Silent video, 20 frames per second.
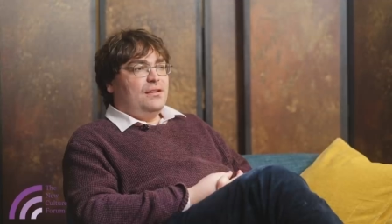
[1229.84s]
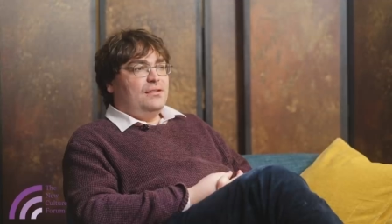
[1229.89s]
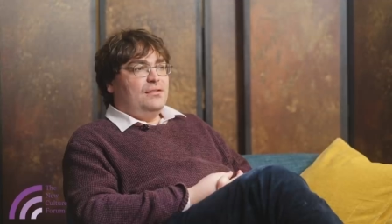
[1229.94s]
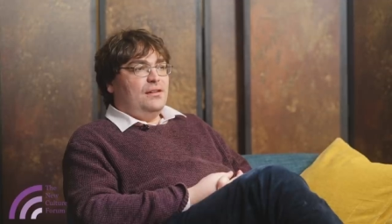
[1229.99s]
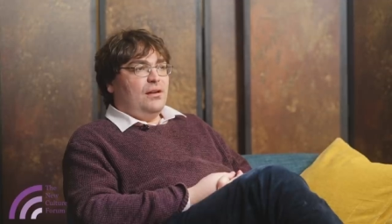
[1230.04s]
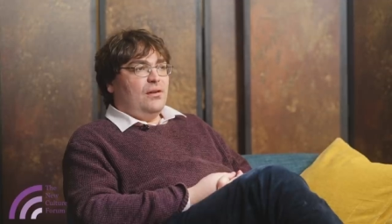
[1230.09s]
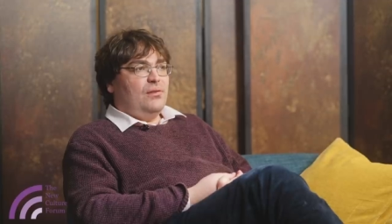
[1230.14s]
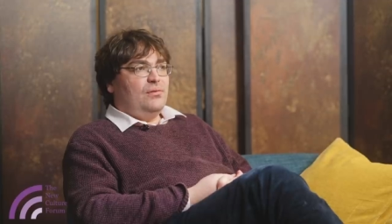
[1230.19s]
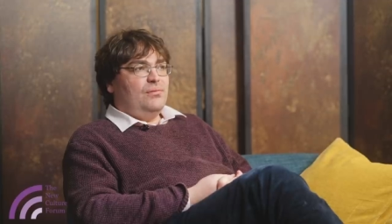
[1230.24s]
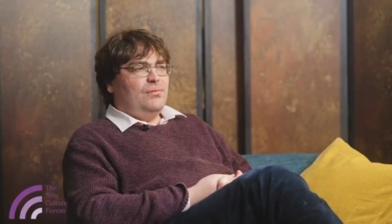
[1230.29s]

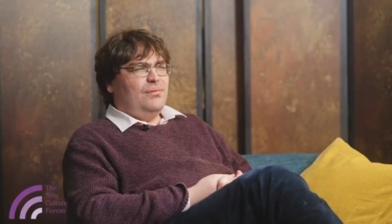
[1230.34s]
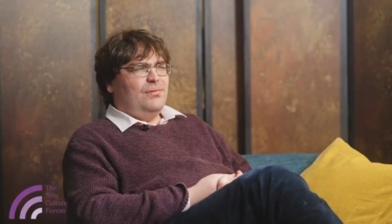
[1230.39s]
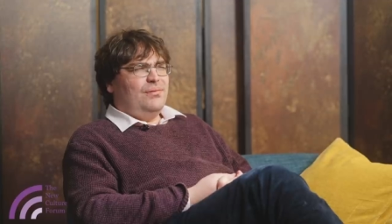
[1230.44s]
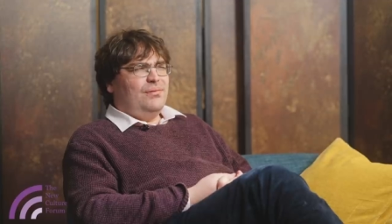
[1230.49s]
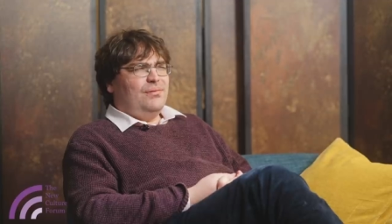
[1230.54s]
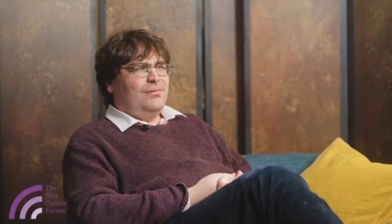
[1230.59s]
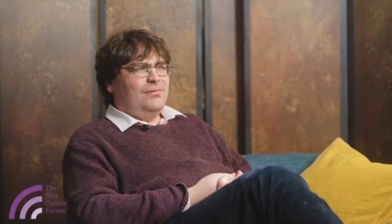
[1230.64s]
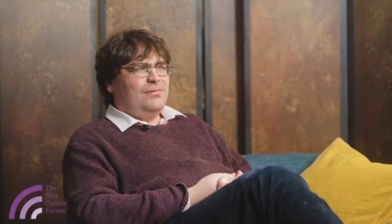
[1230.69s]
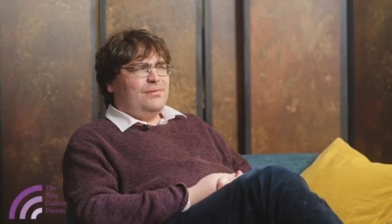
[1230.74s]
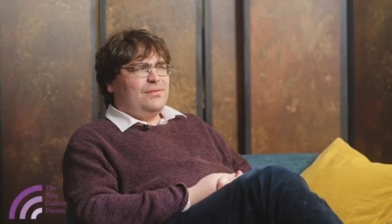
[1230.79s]
you
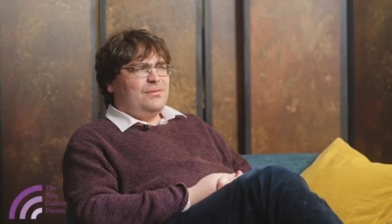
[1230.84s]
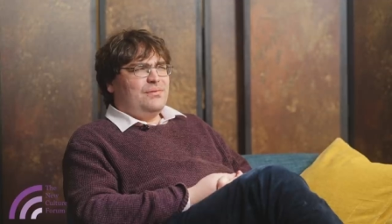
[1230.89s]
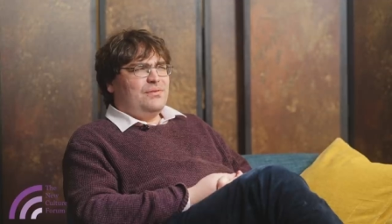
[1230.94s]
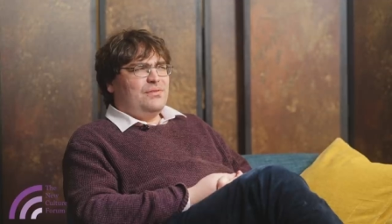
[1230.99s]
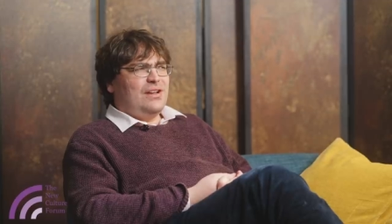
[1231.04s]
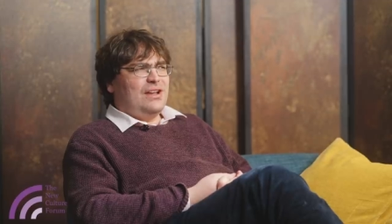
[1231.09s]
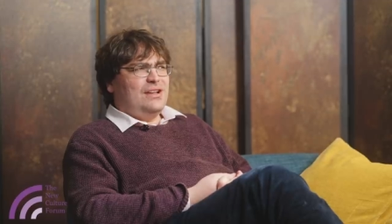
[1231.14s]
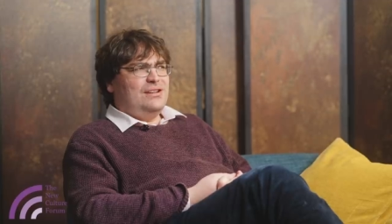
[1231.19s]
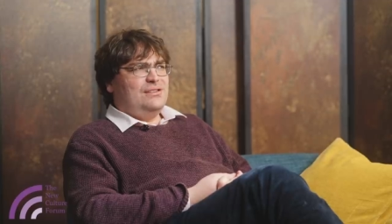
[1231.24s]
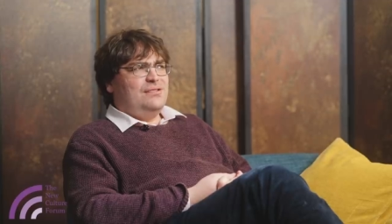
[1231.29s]
know,
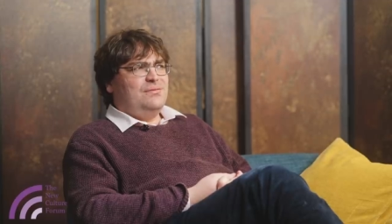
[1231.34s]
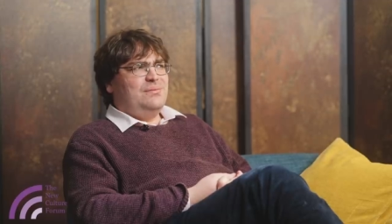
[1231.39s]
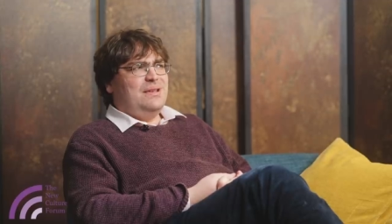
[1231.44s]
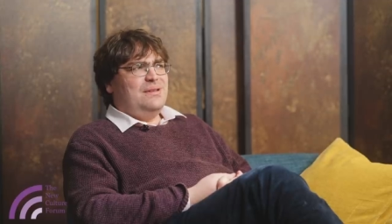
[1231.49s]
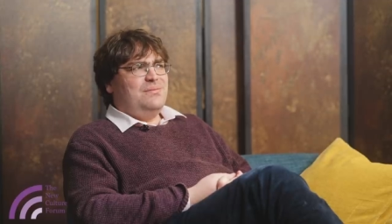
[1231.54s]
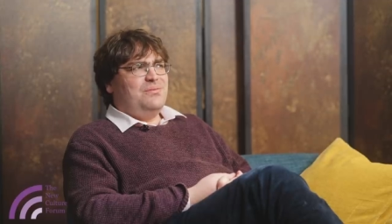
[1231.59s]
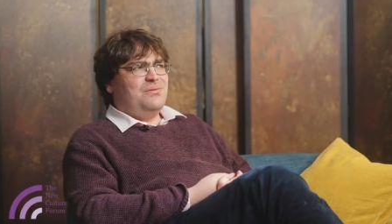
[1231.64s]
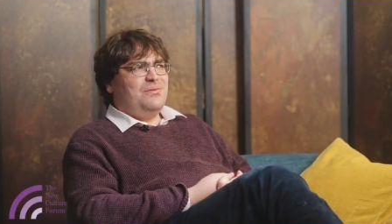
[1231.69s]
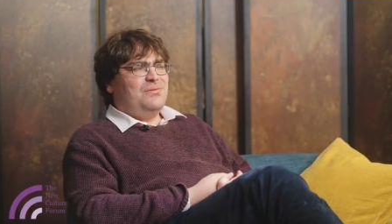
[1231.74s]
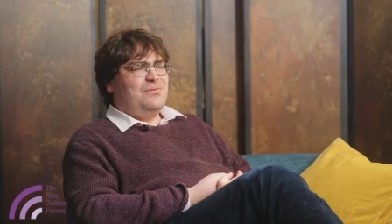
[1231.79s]
creative
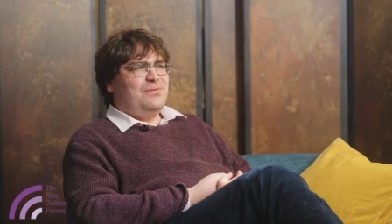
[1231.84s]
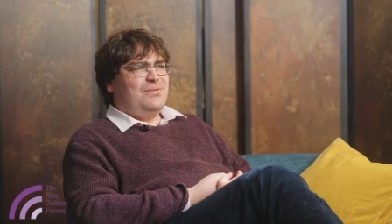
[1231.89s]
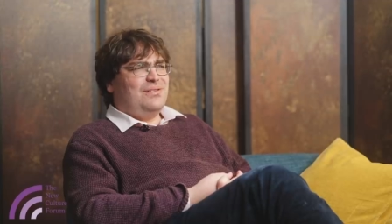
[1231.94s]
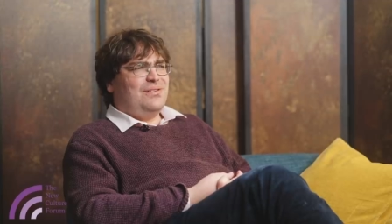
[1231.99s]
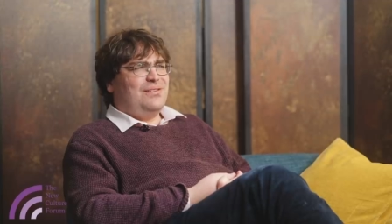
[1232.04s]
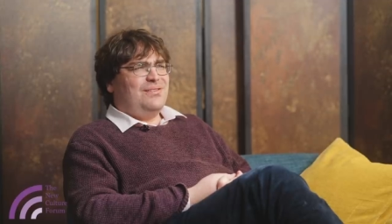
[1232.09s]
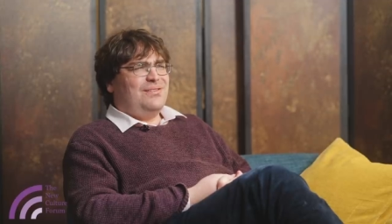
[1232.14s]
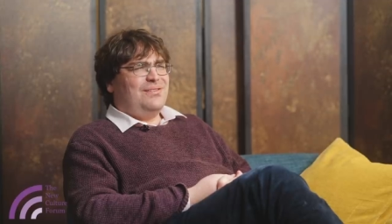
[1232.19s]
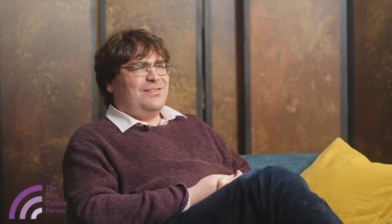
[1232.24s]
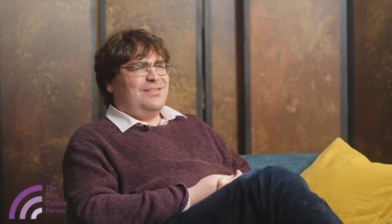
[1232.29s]
people